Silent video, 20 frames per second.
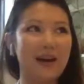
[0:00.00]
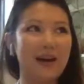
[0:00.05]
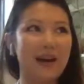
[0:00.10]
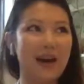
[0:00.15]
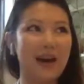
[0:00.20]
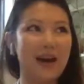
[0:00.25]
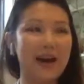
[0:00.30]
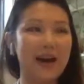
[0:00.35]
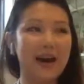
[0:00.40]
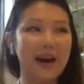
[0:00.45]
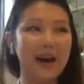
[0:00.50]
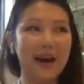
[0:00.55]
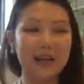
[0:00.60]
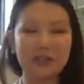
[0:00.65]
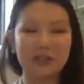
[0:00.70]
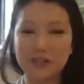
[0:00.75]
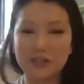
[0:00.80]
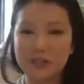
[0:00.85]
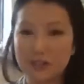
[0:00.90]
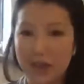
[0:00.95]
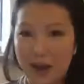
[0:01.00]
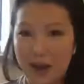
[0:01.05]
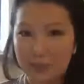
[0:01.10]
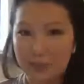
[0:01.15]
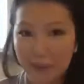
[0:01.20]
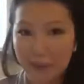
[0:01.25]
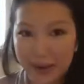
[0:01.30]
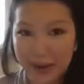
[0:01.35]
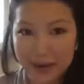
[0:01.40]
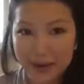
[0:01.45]
I actually got
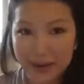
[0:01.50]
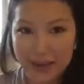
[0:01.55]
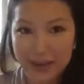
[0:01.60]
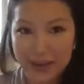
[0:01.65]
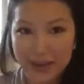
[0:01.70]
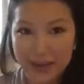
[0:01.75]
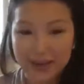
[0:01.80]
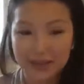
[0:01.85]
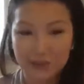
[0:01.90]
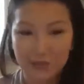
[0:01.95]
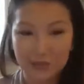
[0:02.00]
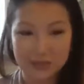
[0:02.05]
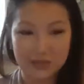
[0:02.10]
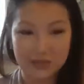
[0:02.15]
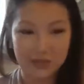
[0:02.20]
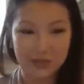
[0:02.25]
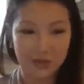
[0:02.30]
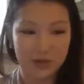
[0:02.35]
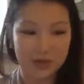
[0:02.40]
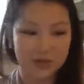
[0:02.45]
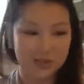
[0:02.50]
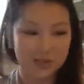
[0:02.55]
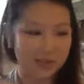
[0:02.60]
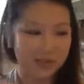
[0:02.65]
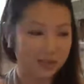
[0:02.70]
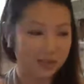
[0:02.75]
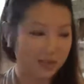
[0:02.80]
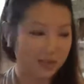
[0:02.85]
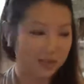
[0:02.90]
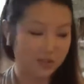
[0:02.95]
pregnant and was
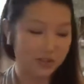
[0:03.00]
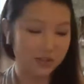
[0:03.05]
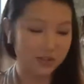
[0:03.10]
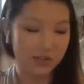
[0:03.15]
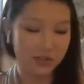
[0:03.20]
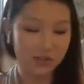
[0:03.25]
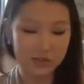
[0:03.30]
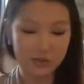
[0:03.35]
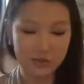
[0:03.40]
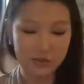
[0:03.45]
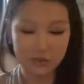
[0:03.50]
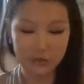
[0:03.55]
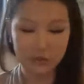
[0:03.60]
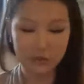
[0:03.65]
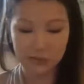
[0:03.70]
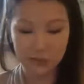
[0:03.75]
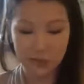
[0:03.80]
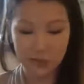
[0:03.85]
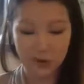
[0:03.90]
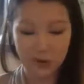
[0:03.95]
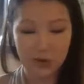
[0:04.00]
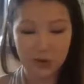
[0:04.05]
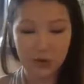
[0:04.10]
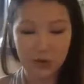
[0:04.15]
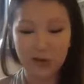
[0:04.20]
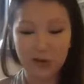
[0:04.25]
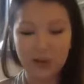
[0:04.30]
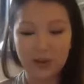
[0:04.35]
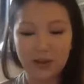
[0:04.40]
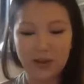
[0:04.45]
transitioning to this new
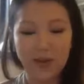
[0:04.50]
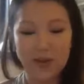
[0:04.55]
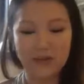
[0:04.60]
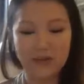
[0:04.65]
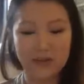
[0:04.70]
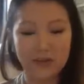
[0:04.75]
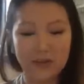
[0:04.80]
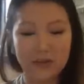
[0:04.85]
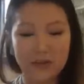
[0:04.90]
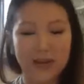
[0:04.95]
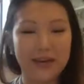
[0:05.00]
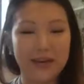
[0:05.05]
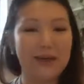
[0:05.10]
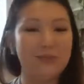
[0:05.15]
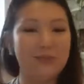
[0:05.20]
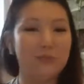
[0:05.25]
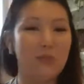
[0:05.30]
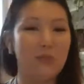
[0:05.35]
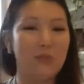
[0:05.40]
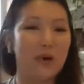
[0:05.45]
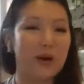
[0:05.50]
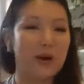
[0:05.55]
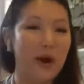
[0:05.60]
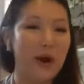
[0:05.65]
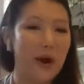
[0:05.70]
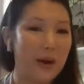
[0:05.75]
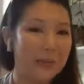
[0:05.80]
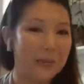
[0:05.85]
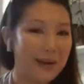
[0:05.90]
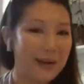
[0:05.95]
role, I feel like I'm more
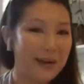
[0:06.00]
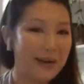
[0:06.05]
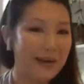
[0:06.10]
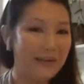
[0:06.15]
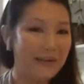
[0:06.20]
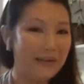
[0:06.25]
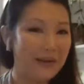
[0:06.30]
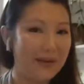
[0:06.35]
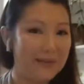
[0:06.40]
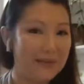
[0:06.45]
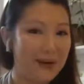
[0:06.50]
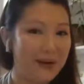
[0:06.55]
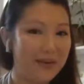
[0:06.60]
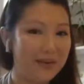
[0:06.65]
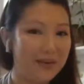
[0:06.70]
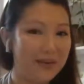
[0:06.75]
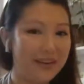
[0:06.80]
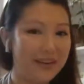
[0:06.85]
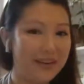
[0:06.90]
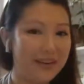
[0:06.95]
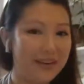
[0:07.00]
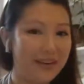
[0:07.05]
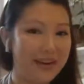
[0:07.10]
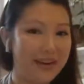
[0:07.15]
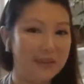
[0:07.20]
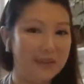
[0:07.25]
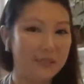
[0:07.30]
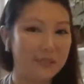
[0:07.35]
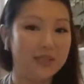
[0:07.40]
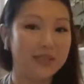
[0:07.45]
calm now about it. And
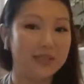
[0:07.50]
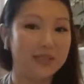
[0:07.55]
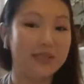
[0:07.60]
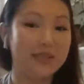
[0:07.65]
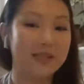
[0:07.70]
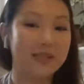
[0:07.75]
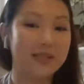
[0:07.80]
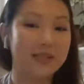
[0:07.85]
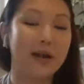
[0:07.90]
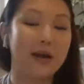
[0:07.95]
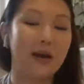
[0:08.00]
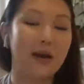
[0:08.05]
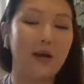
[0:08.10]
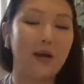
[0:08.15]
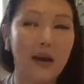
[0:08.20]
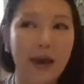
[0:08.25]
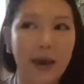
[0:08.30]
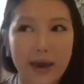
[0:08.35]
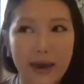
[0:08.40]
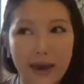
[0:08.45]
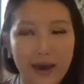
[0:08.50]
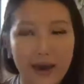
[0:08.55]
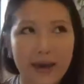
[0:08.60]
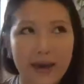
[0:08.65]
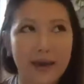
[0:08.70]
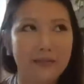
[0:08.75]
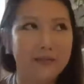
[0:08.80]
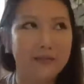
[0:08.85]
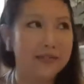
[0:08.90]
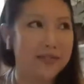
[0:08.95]
I'm just like, okay, I have
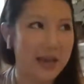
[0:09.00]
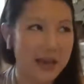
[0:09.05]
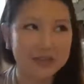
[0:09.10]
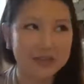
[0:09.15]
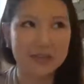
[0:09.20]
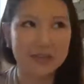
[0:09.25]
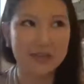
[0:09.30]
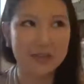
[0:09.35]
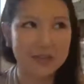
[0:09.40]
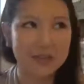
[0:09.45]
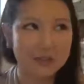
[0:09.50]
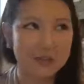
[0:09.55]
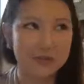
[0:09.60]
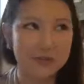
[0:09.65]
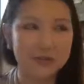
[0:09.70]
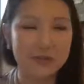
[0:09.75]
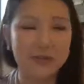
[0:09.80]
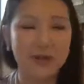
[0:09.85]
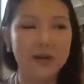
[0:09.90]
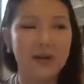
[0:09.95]
a task to do.